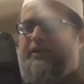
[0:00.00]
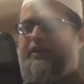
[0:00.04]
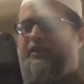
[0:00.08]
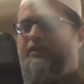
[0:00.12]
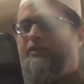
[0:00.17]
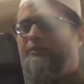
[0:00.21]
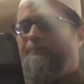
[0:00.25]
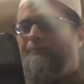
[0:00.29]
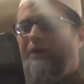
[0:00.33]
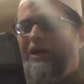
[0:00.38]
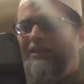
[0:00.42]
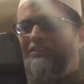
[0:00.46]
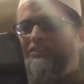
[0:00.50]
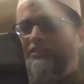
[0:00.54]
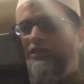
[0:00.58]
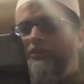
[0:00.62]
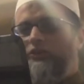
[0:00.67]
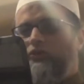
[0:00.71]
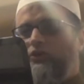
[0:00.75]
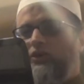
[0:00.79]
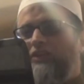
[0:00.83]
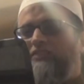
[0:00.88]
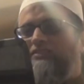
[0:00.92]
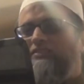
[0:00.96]
And the
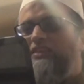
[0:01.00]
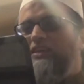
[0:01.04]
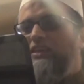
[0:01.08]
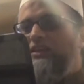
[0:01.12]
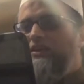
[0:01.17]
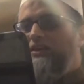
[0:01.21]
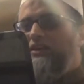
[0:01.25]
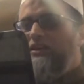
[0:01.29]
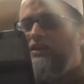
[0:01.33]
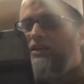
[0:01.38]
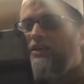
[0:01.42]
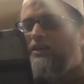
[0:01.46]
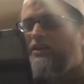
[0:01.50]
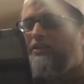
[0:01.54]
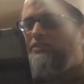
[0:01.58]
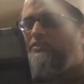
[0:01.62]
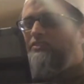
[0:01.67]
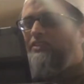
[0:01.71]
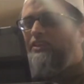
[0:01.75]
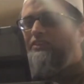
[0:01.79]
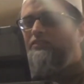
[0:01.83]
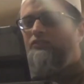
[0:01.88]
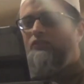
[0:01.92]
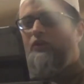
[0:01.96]
basket, you can see,
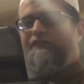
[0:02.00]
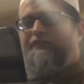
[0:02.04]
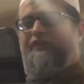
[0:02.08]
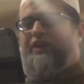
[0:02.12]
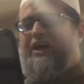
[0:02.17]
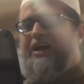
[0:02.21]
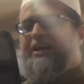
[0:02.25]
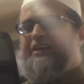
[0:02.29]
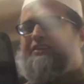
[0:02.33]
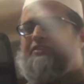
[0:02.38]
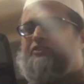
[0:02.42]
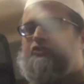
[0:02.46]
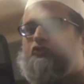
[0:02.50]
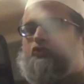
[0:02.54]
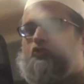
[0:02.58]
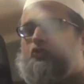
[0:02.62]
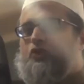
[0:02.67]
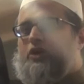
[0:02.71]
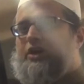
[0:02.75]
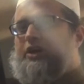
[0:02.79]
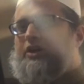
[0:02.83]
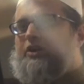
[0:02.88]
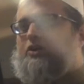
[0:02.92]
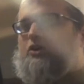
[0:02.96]
consists of rice,
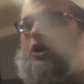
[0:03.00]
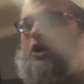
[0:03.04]
sugar,